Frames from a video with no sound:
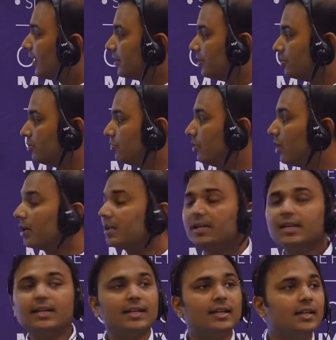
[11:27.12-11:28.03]
You do
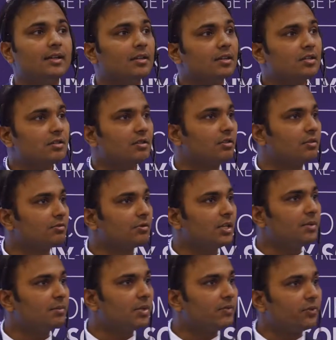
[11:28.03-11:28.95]
not need any additional
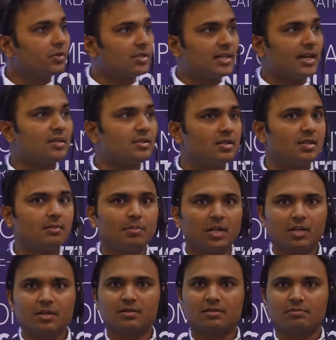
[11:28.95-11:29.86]
treatment for side stream
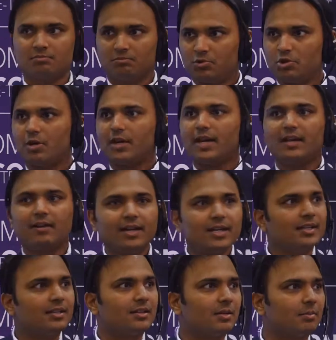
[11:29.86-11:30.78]
because you're
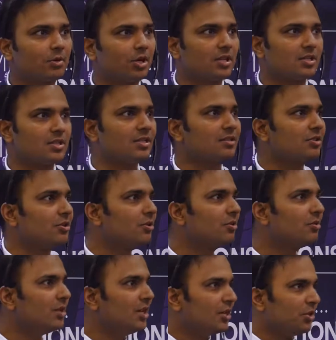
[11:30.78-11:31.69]
aerating the process,
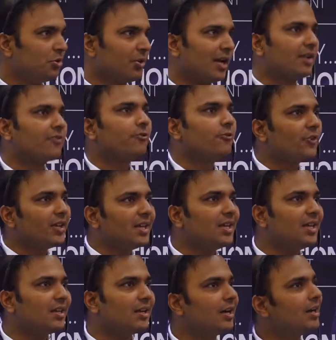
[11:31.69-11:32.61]
so you get
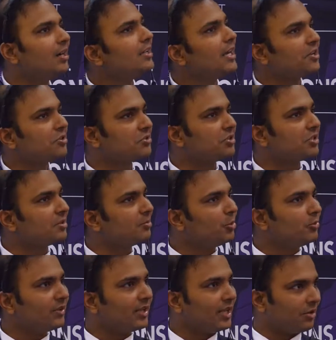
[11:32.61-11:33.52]
free nitrogen
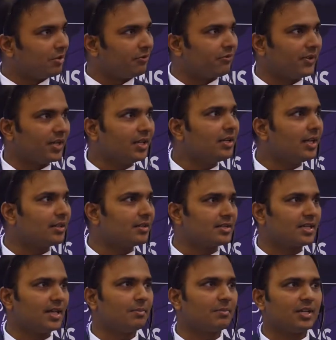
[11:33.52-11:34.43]
removal out of it at
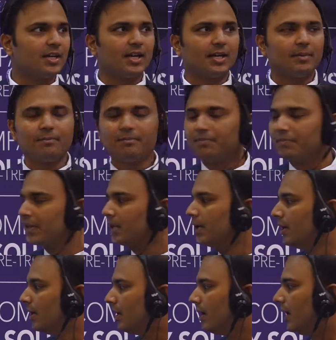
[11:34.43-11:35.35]
the same time.
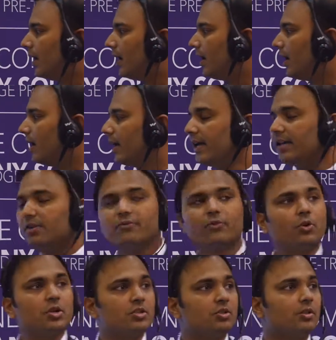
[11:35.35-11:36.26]
And
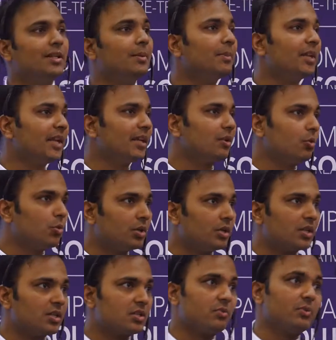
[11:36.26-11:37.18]
of course, you eliminate
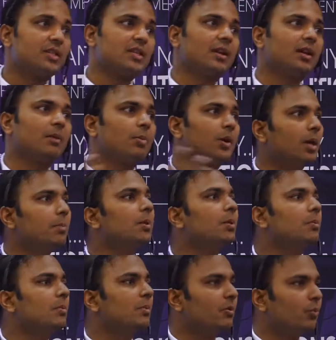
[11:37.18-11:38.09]
odors, which are a
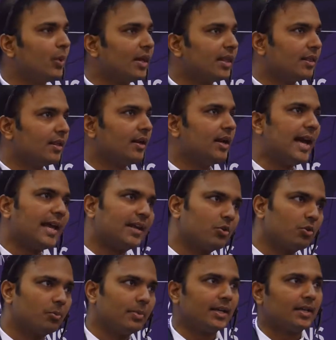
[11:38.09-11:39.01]
problem with
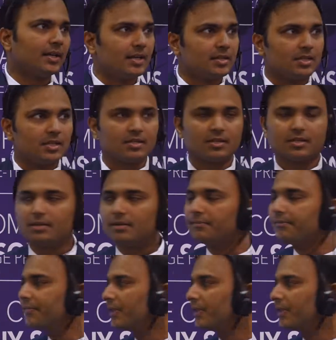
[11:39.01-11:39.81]
anaerobic digestion.